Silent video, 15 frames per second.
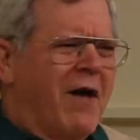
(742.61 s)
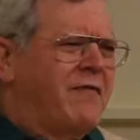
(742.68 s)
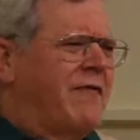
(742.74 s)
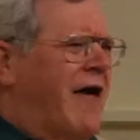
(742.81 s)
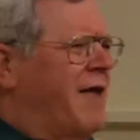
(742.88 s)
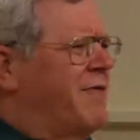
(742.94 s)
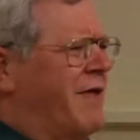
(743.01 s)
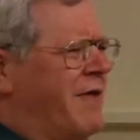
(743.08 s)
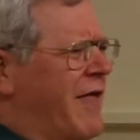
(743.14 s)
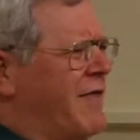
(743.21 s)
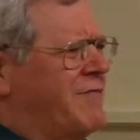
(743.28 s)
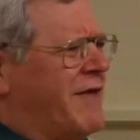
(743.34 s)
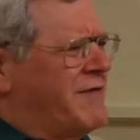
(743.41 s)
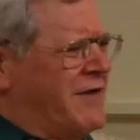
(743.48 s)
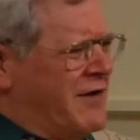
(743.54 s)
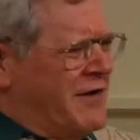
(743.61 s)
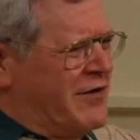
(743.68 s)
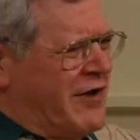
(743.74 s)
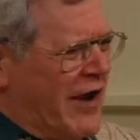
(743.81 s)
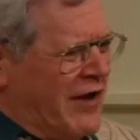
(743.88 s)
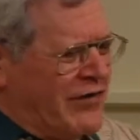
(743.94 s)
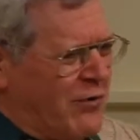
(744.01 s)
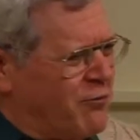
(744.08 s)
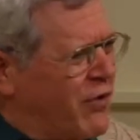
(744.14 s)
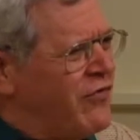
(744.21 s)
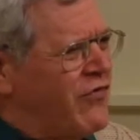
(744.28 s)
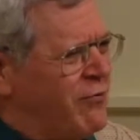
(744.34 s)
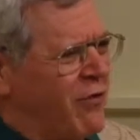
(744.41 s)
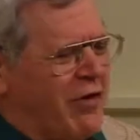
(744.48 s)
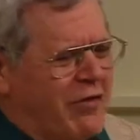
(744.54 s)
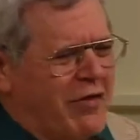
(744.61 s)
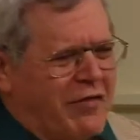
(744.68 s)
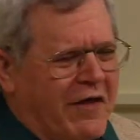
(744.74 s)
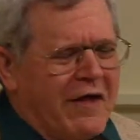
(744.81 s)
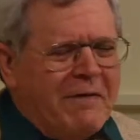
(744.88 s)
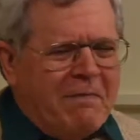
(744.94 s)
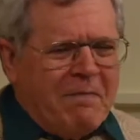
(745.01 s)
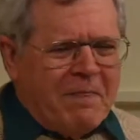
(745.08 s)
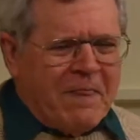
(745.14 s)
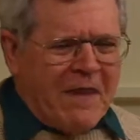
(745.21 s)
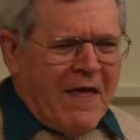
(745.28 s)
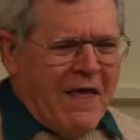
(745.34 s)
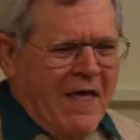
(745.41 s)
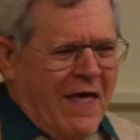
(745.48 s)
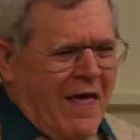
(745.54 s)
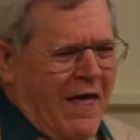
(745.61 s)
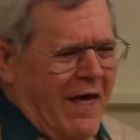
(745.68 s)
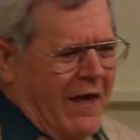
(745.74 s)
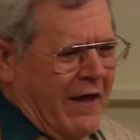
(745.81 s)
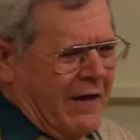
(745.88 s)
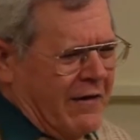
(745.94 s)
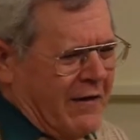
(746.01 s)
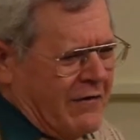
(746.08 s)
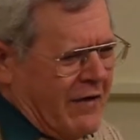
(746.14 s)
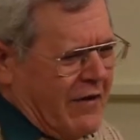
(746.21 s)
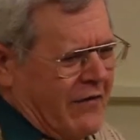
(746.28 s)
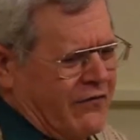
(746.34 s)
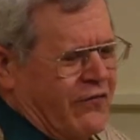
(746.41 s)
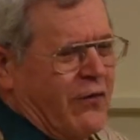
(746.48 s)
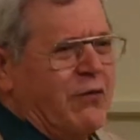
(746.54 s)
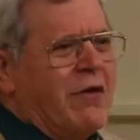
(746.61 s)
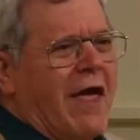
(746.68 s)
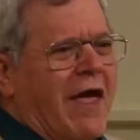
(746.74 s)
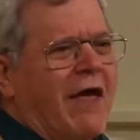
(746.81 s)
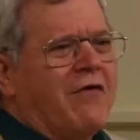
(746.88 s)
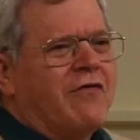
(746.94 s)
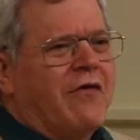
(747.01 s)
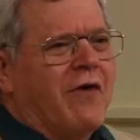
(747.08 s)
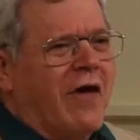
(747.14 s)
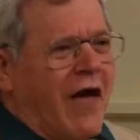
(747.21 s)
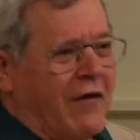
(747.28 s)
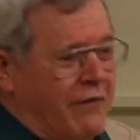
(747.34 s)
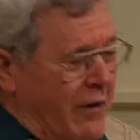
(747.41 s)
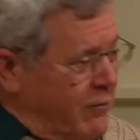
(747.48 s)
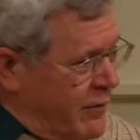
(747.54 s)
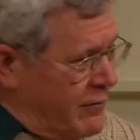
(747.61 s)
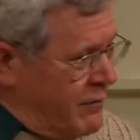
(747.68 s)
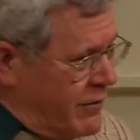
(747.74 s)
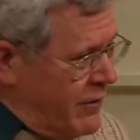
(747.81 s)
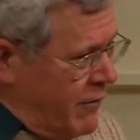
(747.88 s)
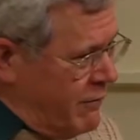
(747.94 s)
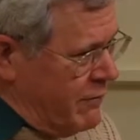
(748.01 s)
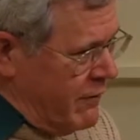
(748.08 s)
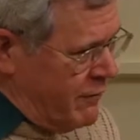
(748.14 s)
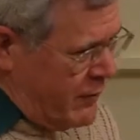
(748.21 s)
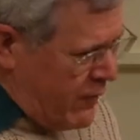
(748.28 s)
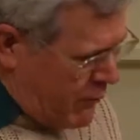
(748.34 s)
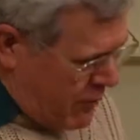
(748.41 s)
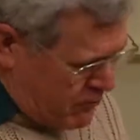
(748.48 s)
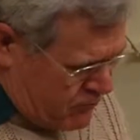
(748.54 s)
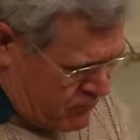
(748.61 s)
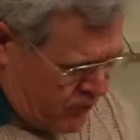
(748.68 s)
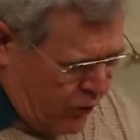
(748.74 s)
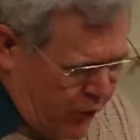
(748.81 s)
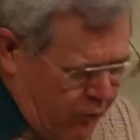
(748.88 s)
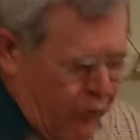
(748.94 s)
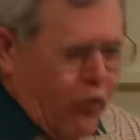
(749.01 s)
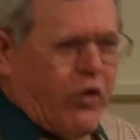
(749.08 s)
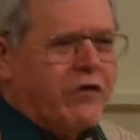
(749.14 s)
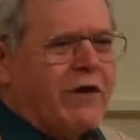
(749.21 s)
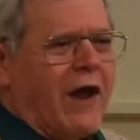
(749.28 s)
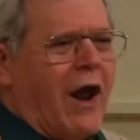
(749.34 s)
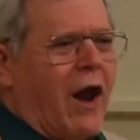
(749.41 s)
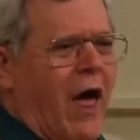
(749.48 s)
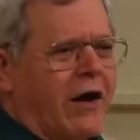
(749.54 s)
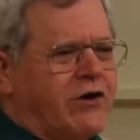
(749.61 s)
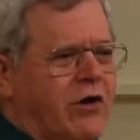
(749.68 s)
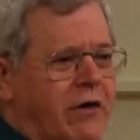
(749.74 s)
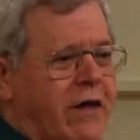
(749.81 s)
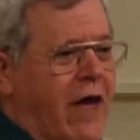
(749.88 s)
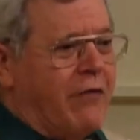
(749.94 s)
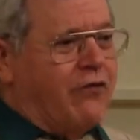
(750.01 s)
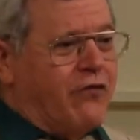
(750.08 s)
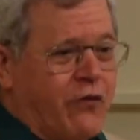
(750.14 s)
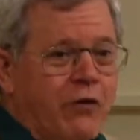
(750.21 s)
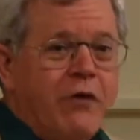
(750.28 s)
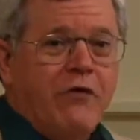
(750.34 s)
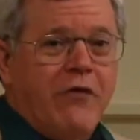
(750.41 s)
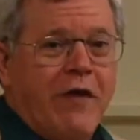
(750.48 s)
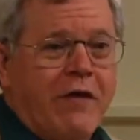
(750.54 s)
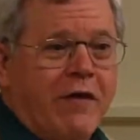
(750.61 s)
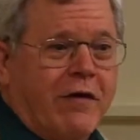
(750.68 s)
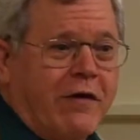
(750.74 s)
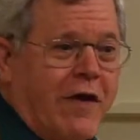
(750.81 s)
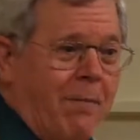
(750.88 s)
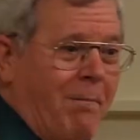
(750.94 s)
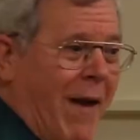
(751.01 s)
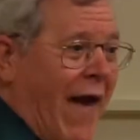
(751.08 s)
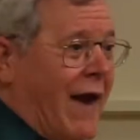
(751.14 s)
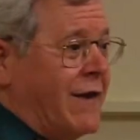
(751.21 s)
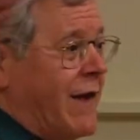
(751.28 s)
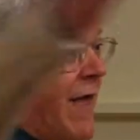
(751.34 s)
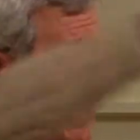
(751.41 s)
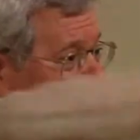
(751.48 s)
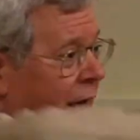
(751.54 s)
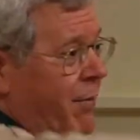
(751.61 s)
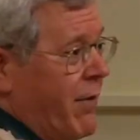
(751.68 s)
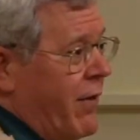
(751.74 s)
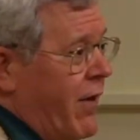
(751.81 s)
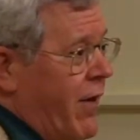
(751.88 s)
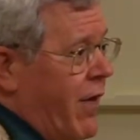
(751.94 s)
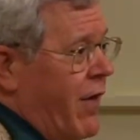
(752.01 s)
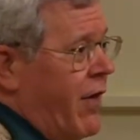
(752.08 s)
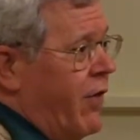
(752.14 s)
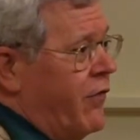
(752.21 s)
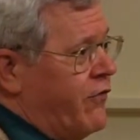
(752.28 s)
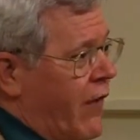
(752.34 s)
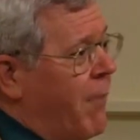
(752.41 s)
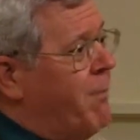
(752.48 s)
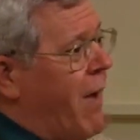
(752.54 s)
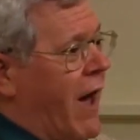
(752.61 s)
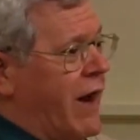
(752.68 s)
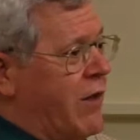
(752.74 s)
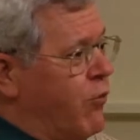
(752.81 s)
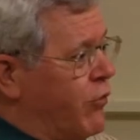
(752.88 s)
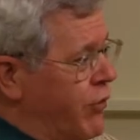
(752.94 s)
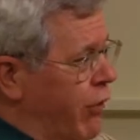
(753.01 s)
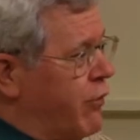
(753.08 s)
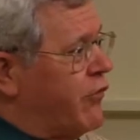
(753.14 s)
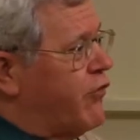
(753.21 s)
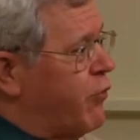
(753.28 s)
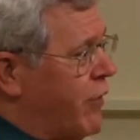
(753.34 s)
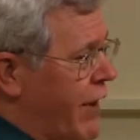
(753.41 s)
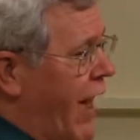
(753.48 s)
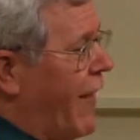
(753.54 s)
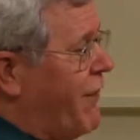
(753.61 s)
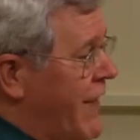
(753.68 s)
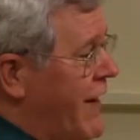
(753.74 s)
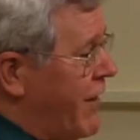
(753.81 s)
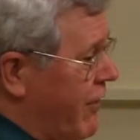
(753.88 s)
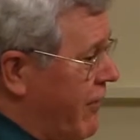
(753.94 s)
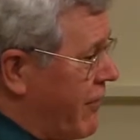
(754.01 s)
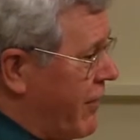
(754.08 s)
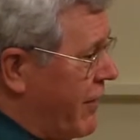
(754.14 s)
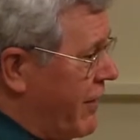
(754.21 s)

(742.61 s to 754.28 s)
but that didn't change the principle of the thing. And as soon as, you know, we worked it out logically, as soon as they get back to camp, somebody will notice we're not there.